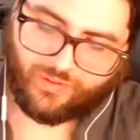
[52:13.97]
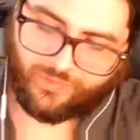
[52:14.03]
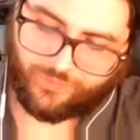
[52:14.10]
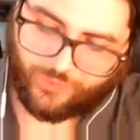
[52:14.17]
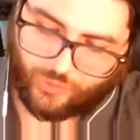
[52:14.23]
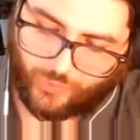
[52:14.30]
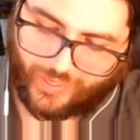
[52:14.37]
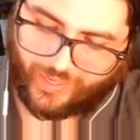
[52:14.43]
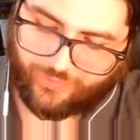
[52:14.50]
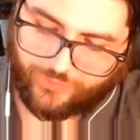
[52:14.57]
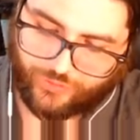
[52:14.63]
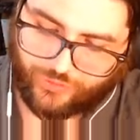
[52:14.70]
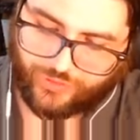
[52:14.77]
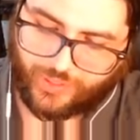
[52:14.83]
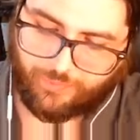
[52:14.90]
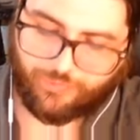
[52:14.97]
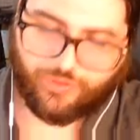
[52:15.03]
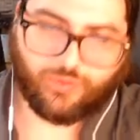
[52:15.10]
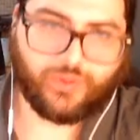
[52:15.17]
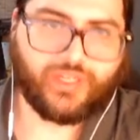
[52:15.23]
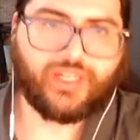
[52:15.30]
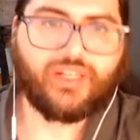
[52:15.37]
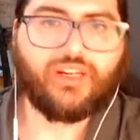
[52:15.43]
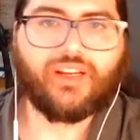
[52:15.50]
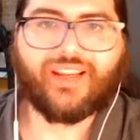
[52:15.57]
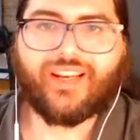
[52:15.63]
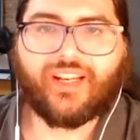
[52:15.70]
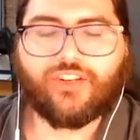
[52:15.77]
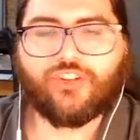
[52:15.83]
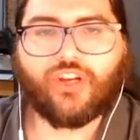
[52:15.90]
So after step three, an
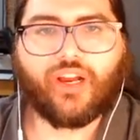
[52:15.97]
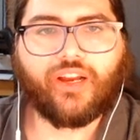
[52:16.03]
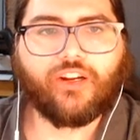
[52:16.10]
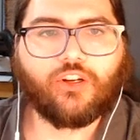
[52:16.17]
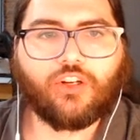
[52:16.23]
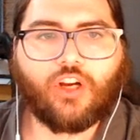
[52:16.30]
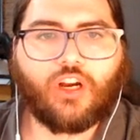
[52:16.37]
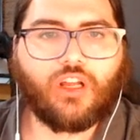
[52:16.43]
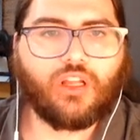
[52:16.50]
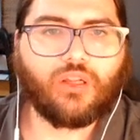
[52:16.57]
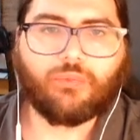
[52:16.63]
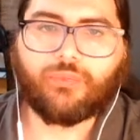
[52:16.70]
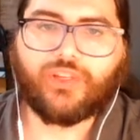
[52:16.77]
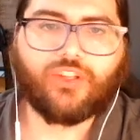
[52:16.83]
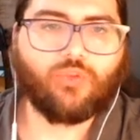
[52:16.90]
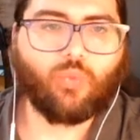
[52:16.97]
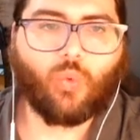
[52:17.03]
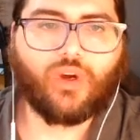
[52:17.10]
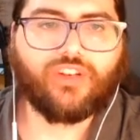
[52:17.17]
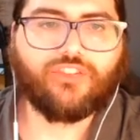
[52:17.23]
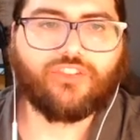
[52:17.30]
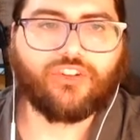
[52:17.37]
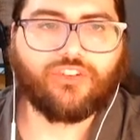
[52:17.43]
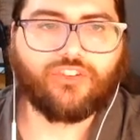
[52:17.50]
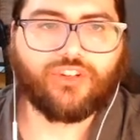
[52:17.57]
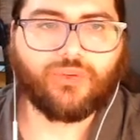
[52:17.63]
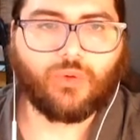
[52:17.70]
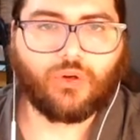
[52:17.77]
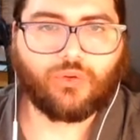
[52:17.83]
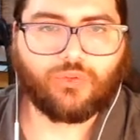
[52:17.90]
entire column is ones and
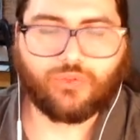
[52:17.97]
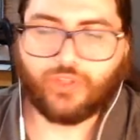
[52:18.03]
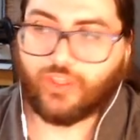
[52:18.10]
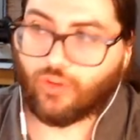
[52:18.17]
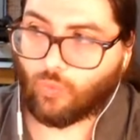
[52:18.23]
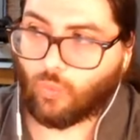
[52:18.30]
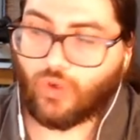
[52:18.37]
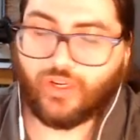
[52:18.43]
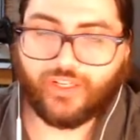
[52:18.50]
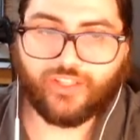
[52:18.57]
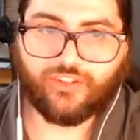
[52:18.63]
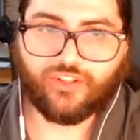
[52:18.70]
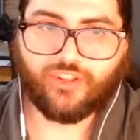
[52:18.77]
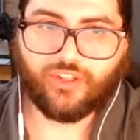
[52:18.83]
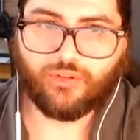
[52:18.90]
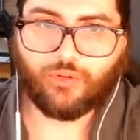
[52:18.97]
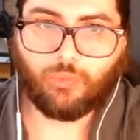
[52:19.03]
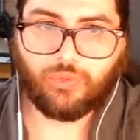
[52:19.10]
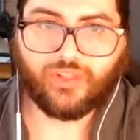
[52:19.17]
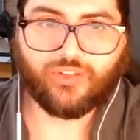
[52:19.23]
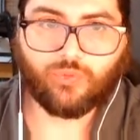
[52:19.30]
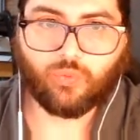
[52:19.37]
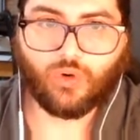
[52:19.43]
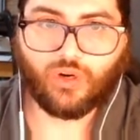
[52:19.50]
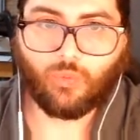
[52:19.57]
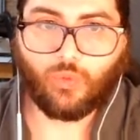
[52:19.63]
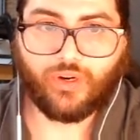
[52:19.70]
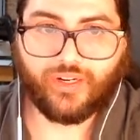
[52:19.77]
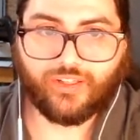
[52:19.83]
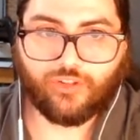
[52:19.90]
zeros. And the one is in the, the place where I
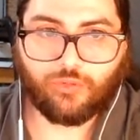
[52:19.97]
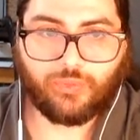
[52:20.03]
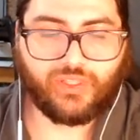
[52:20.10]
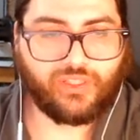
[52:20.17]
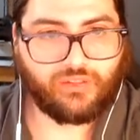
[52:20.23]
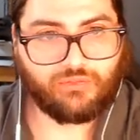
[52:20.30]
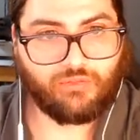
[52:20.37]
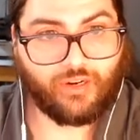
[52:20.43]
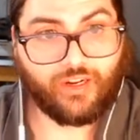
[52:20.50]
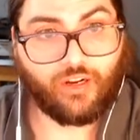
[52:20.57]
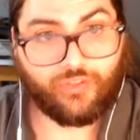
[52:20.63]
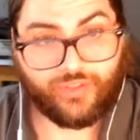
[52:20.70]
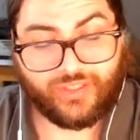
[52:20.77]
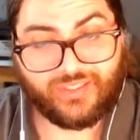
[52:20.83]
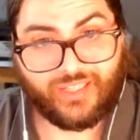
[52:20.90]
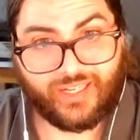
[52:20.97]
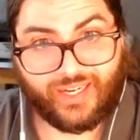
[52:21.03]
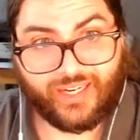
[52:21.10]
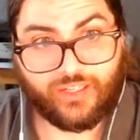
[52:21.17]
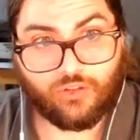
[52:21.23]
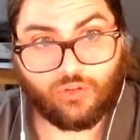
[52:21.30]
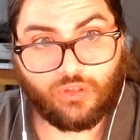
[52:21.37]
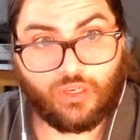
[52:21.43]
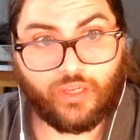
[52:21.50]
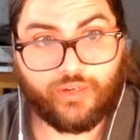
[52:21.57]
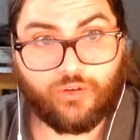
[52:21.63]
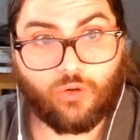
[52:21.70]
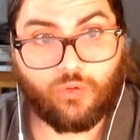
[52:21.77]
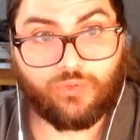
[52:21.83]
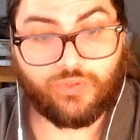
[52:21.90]
want it to be, right on that diagonal line,
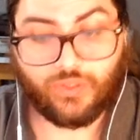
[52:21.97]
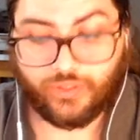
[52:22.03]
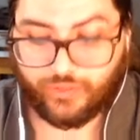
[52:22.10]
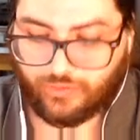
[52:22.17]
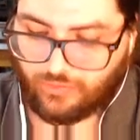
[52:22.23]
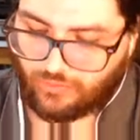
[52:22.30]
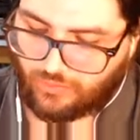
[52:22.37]
hopefully.